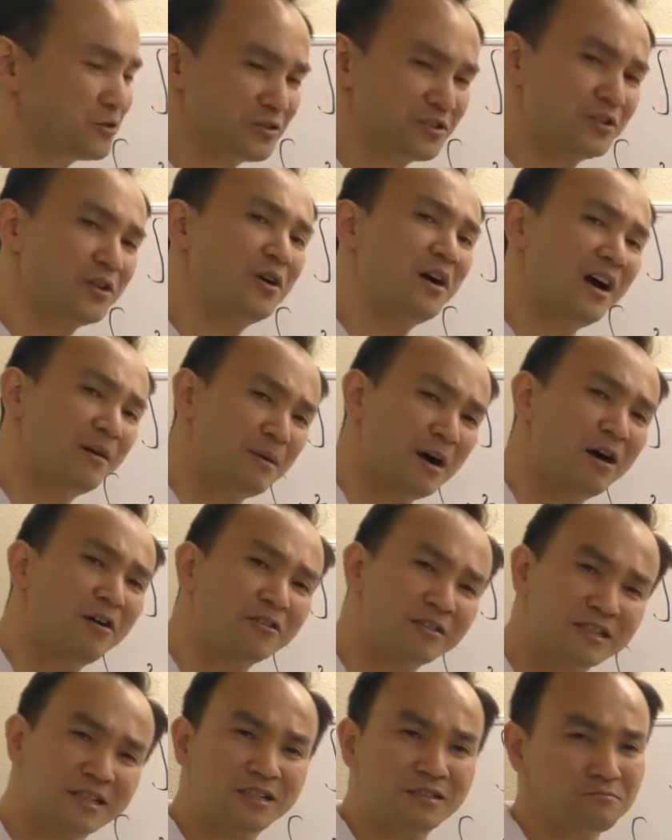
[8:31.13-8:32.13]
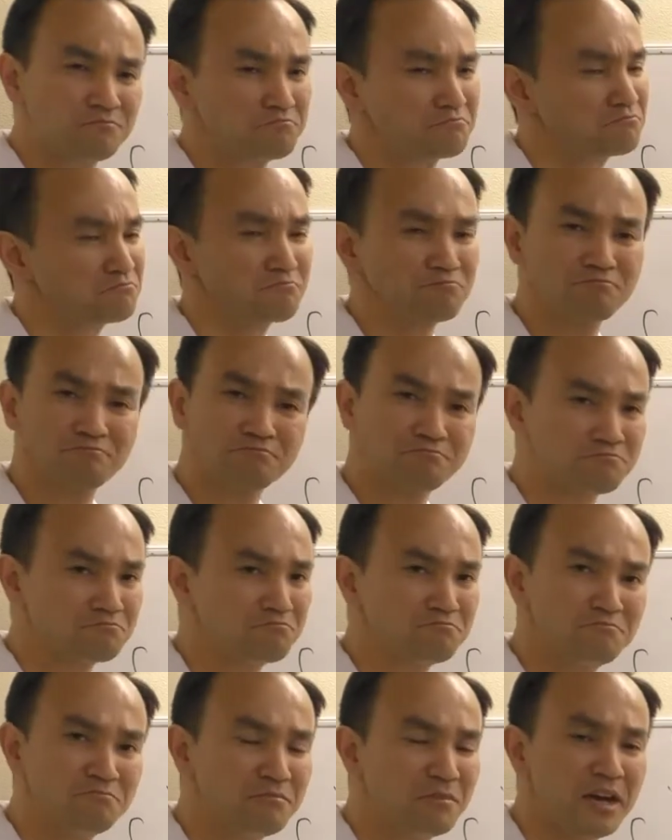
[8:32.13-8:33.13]
So how about
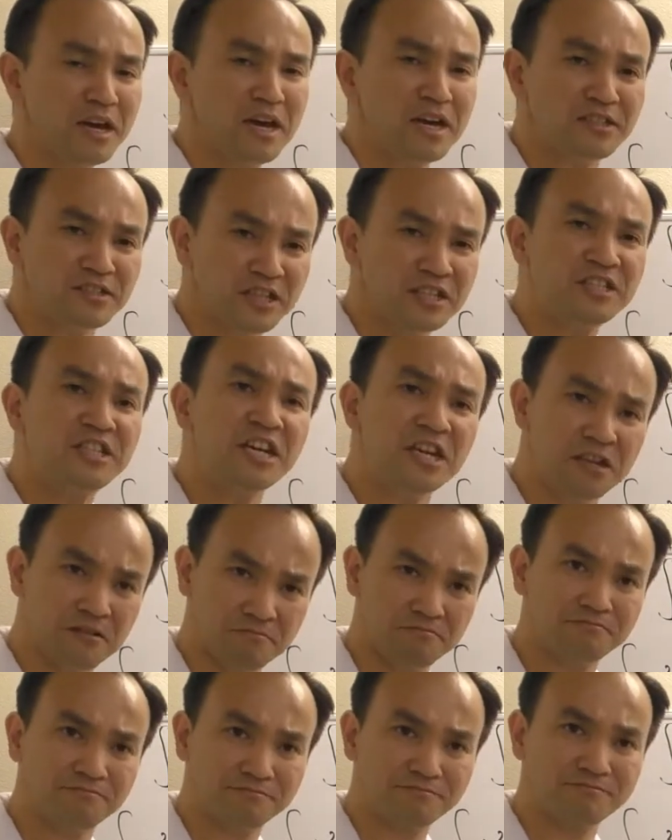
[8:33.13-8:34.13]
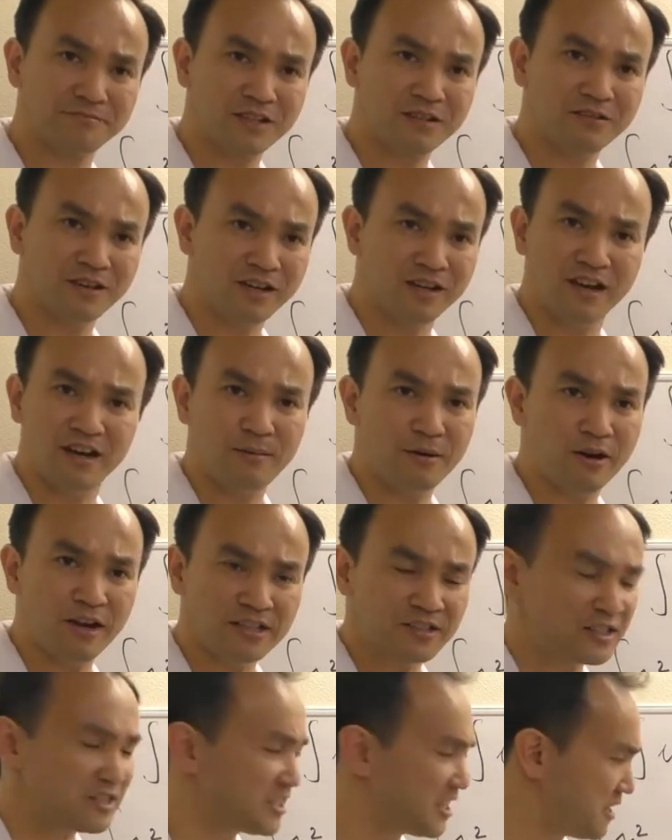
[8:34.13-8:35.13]
s and t? Okay, how about s
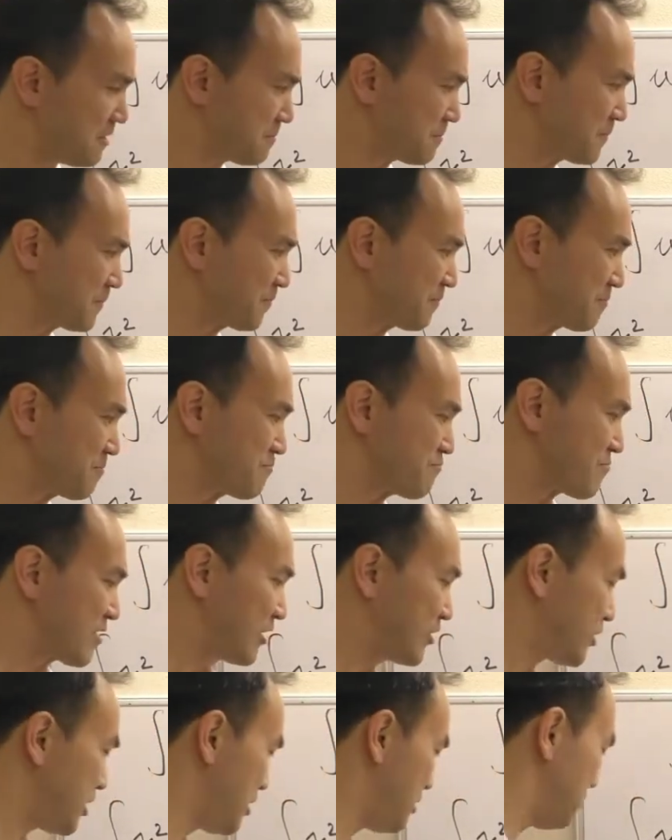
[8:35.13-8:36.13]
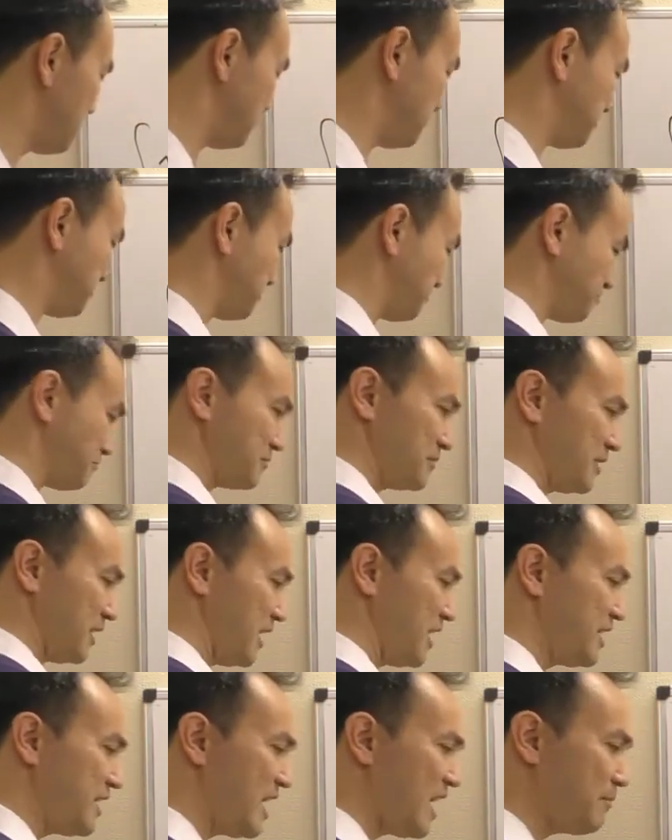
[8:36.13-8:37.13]
and t? So a
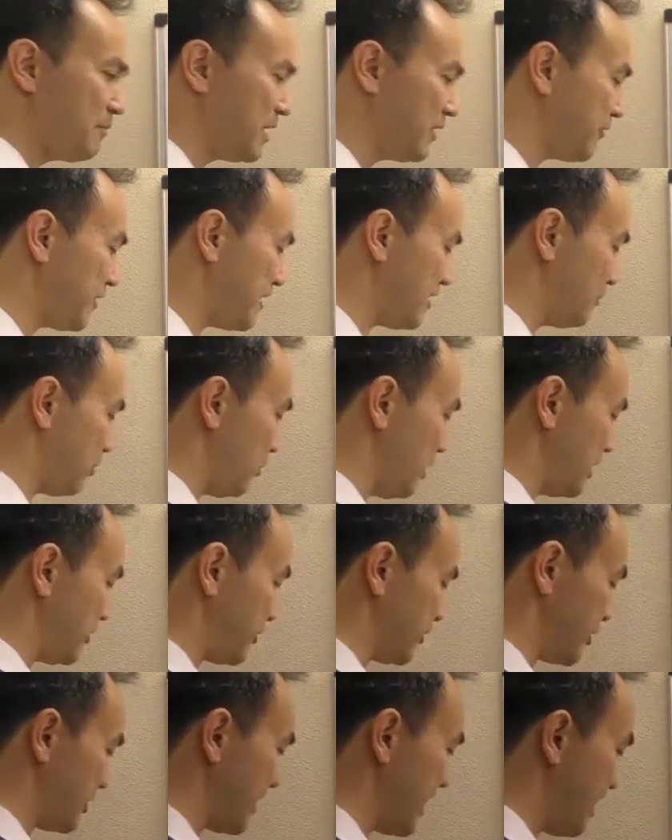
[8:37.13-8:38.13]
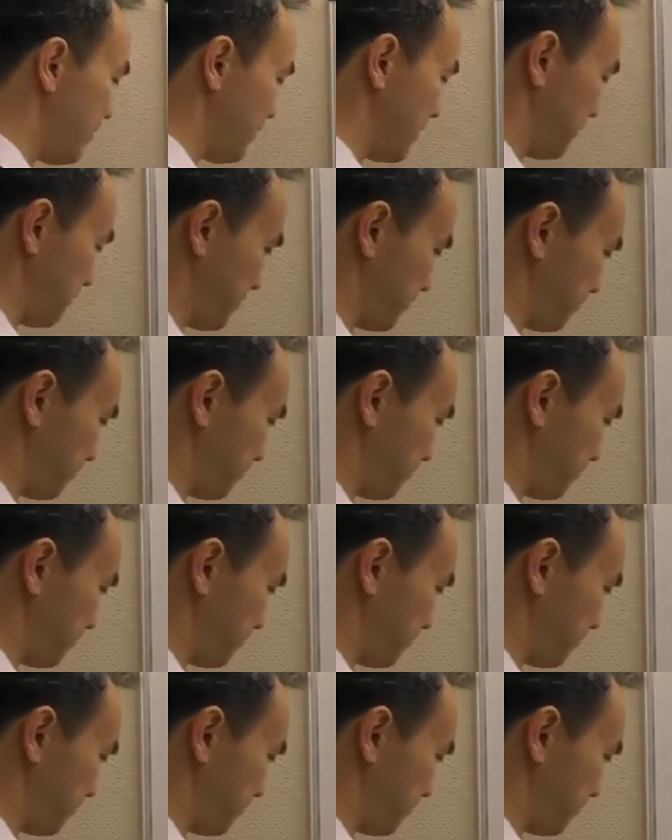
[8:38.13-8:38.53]
naming variable is just a naming.